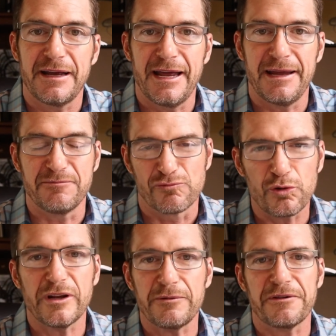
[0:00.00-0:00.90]
and
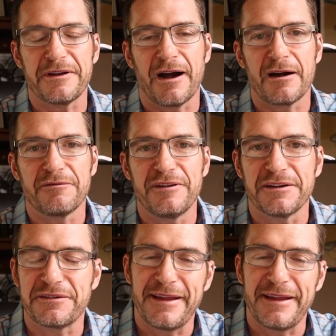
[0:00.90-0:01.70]
ruling with an iron fist,